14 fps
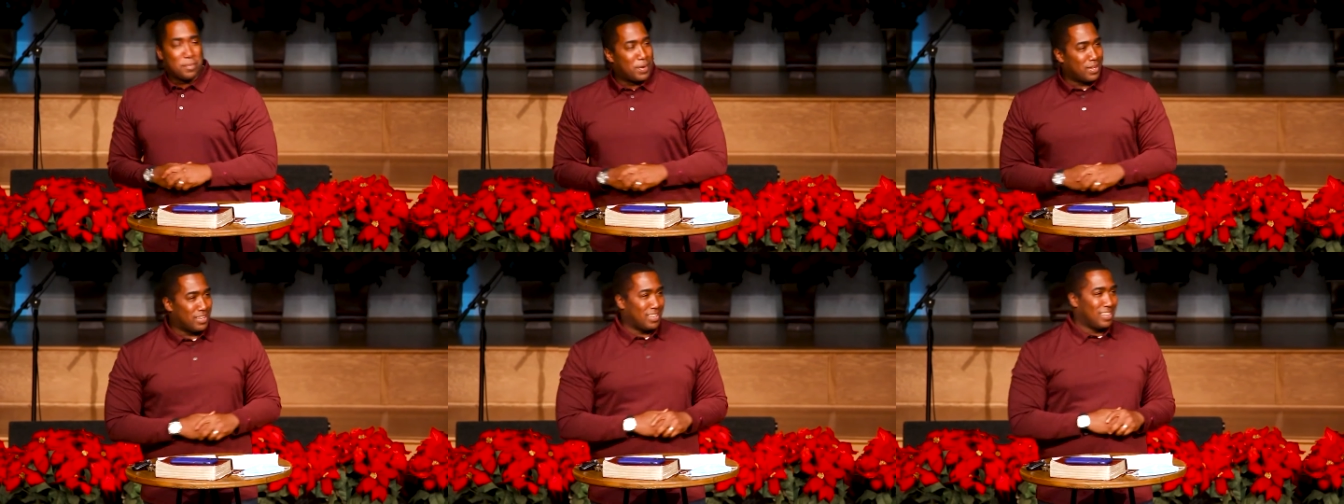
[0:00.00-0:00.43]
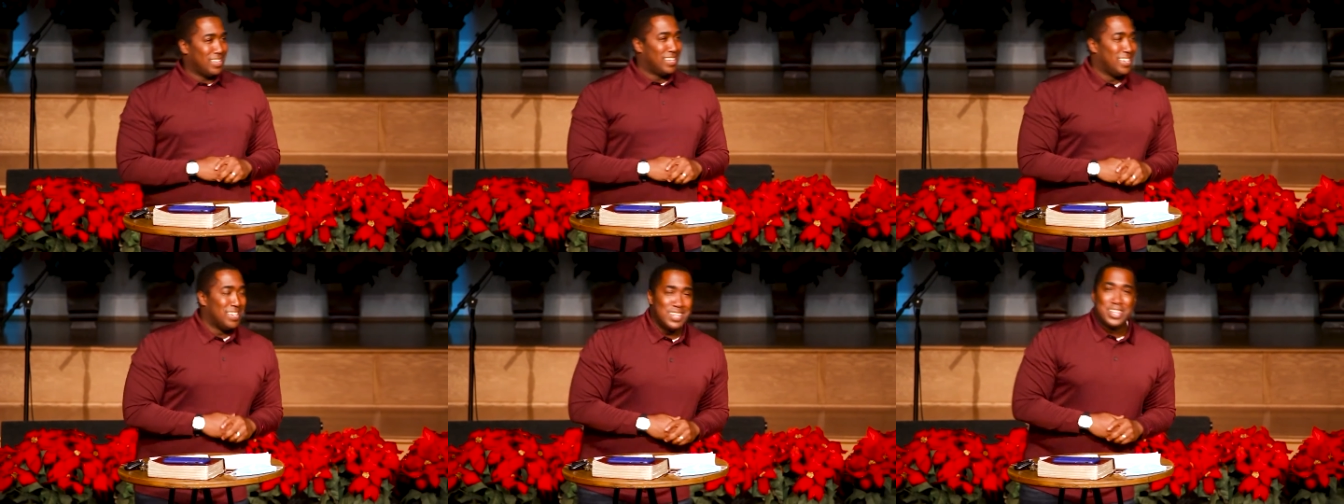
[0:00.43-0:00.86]
Amen?
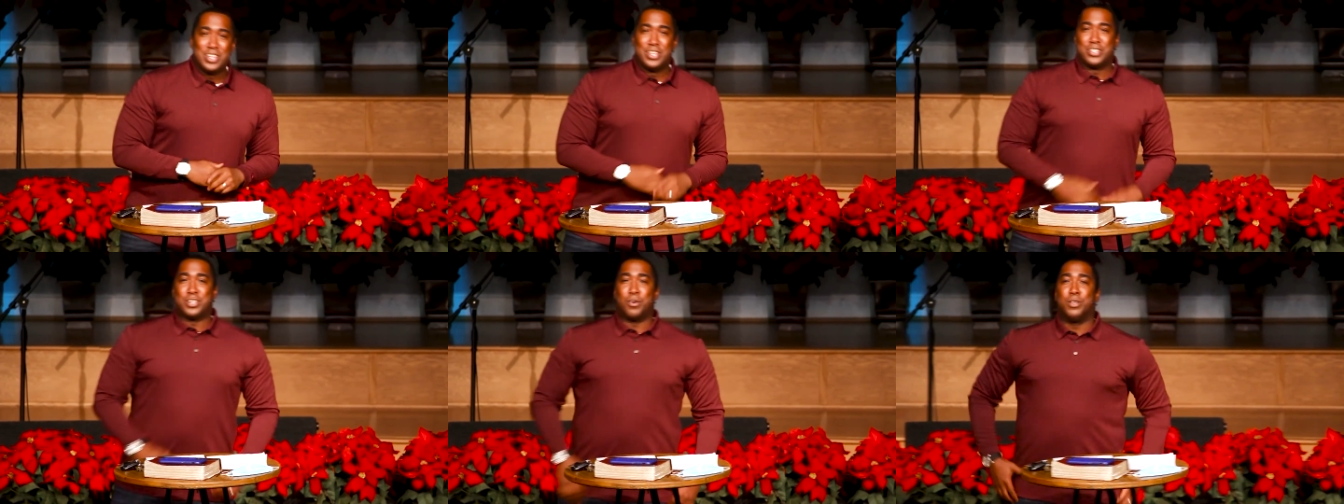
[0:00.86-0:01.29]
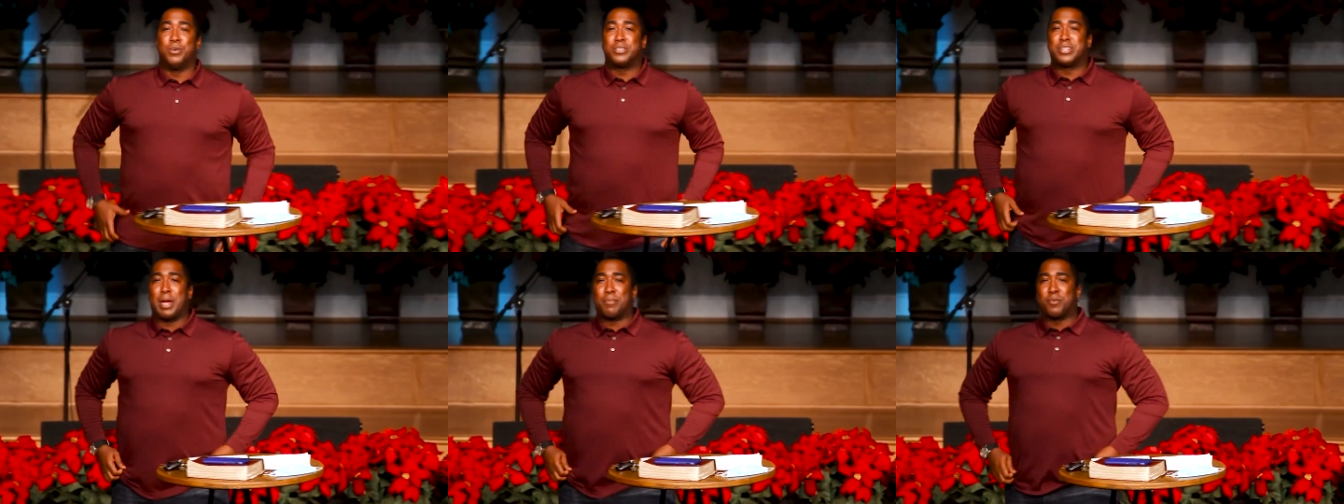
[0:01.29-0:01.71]
So
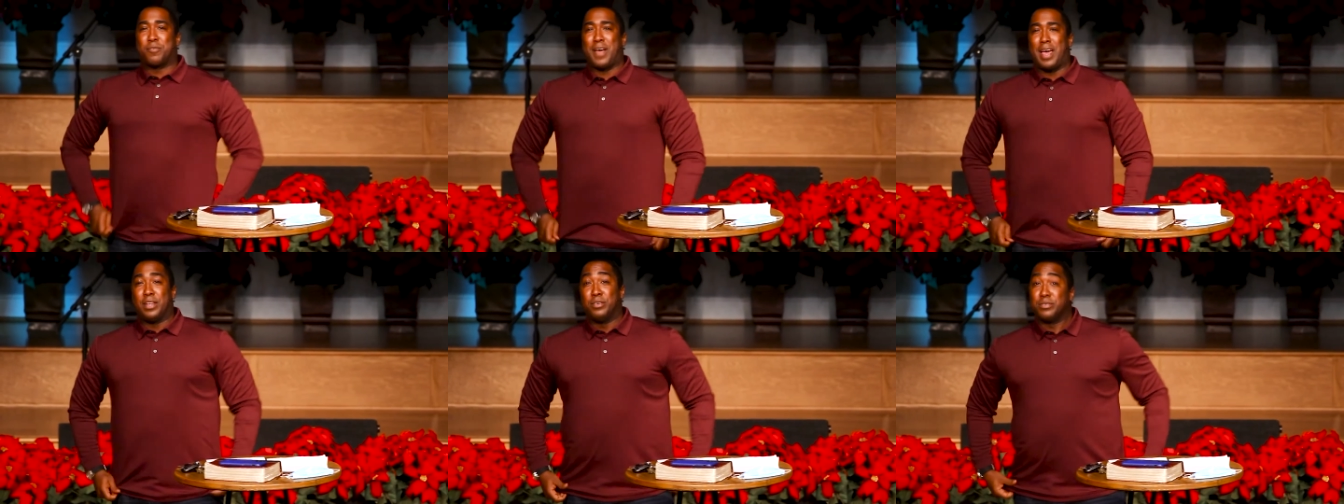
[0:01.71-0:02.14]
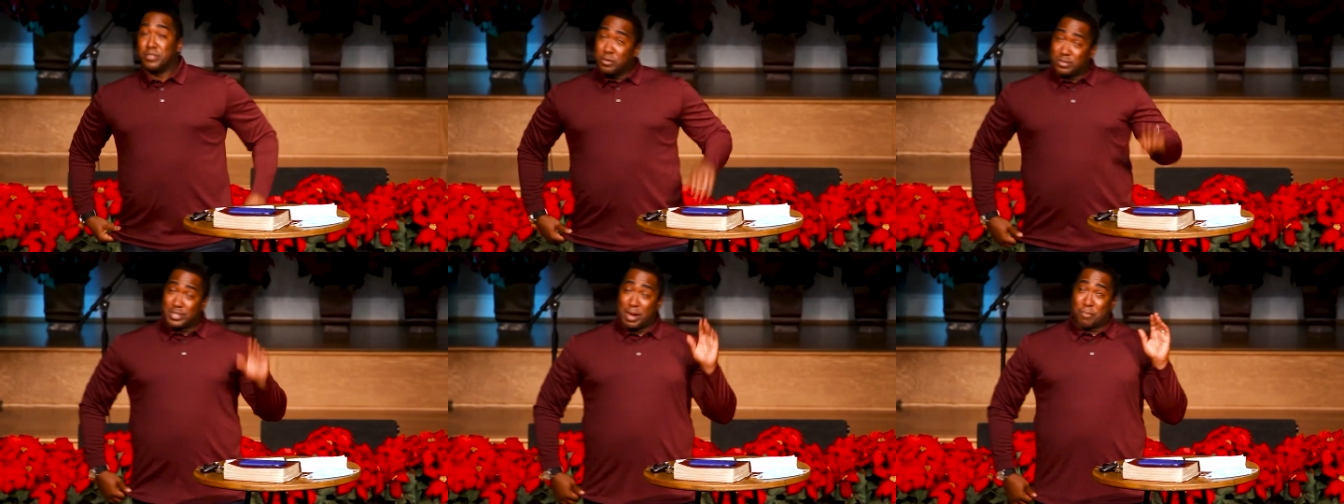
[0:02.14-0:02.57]
Luke chapter 5, Luke,
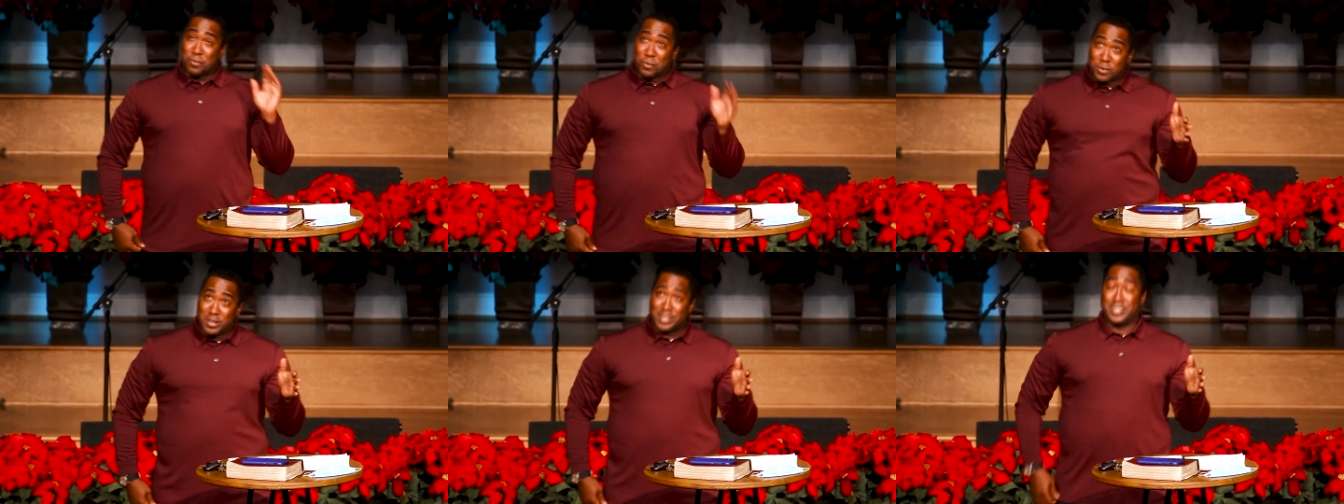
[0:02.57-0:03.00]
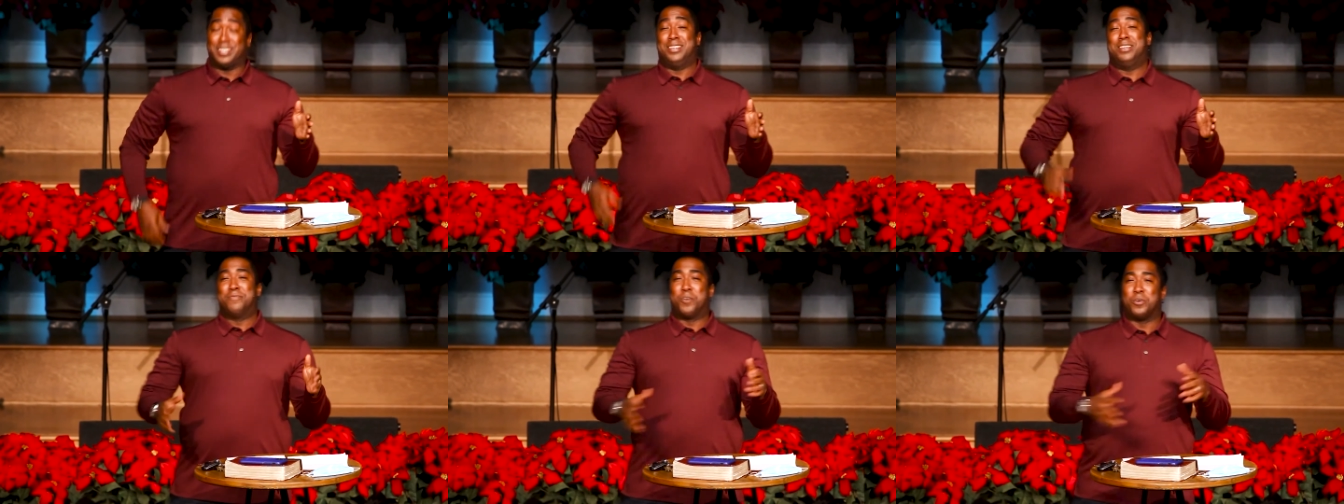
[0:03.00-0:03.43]
Luke chapter
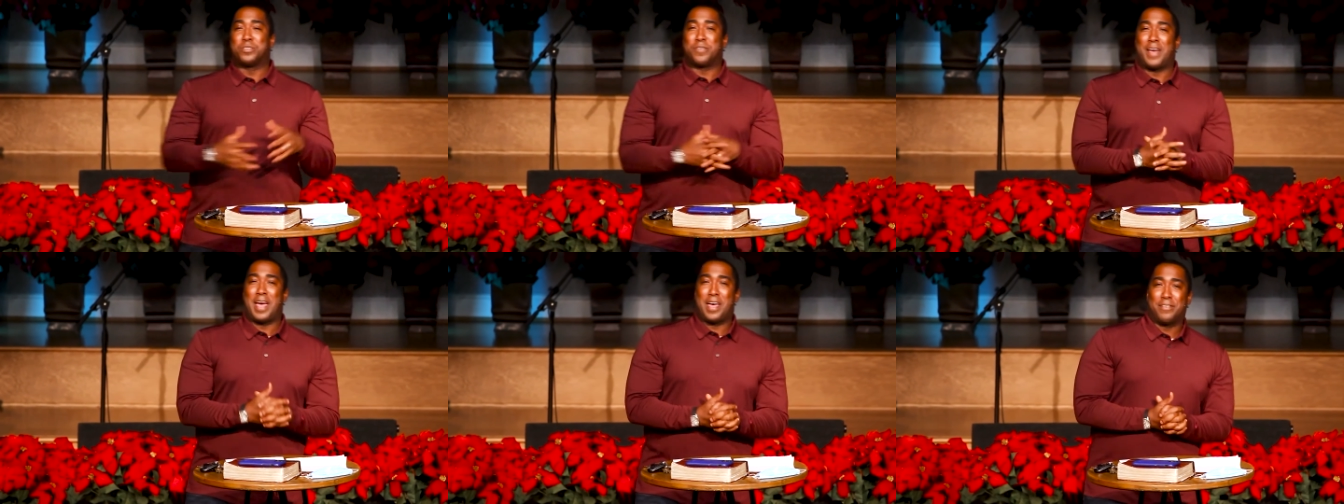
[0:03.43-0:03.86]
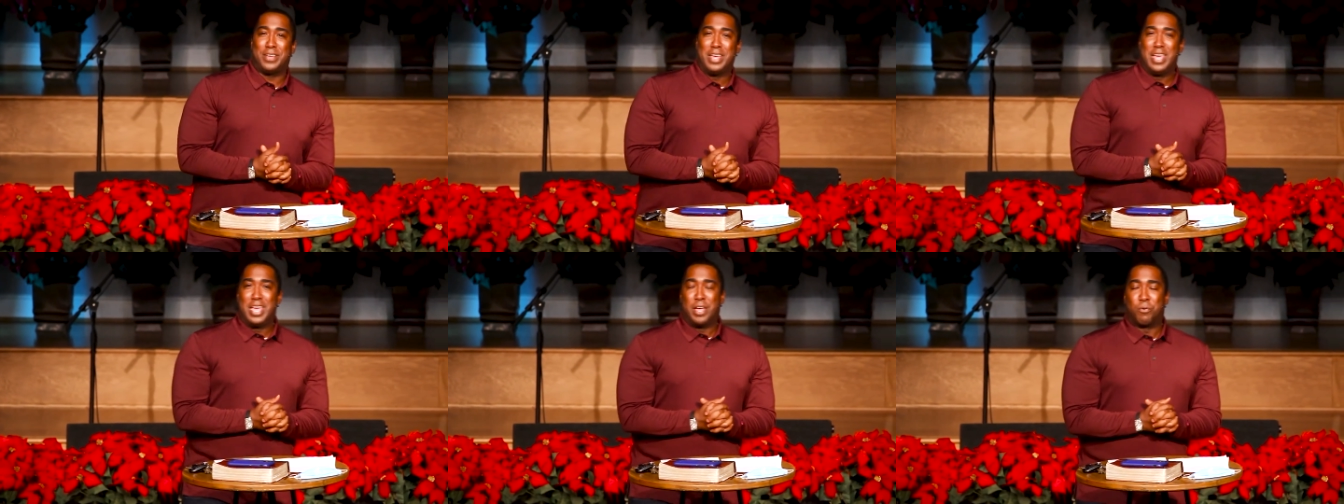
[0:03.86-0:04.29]
1, verse 5,
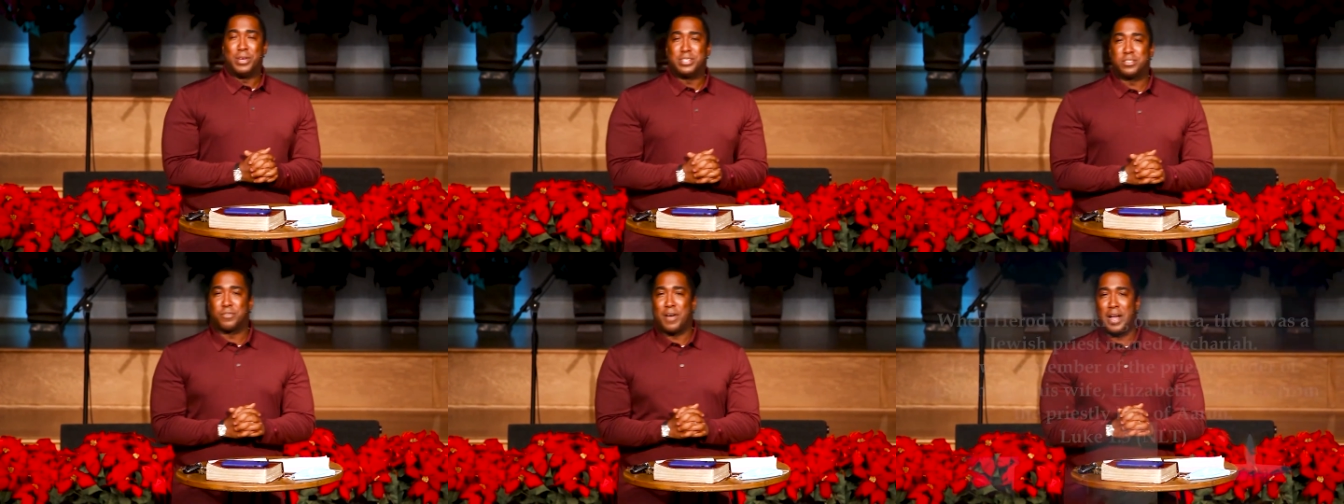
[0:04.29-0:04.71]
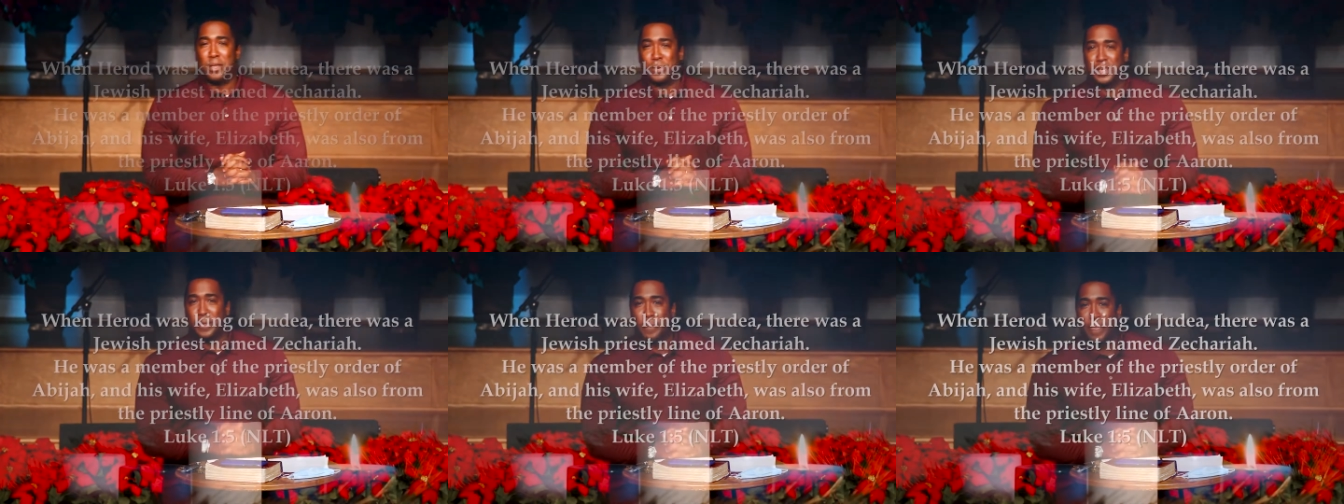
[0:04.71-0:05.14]
it reads as
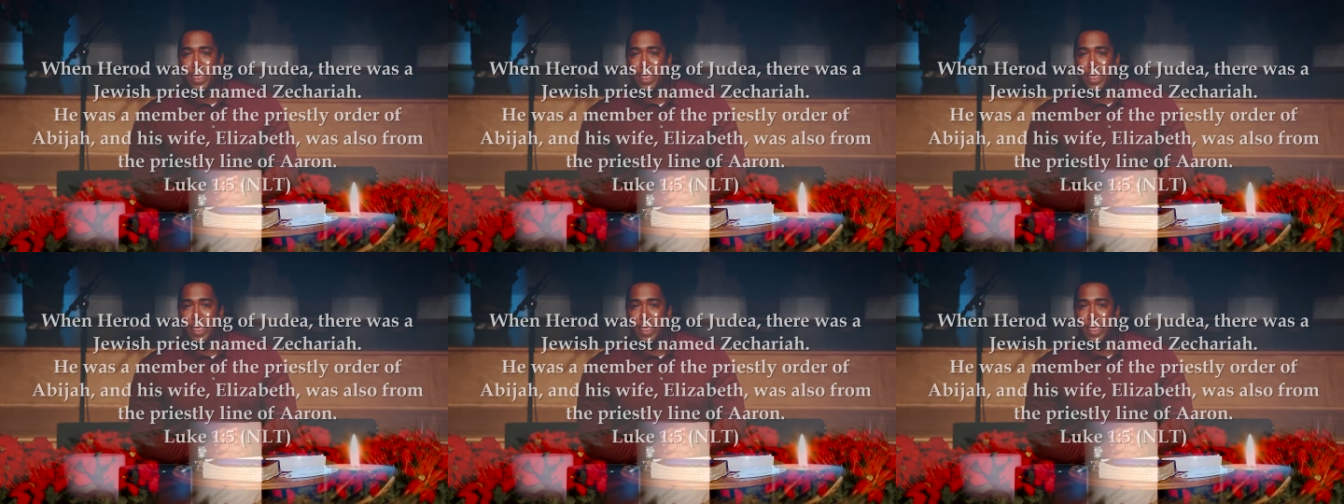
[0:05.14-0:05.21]
following.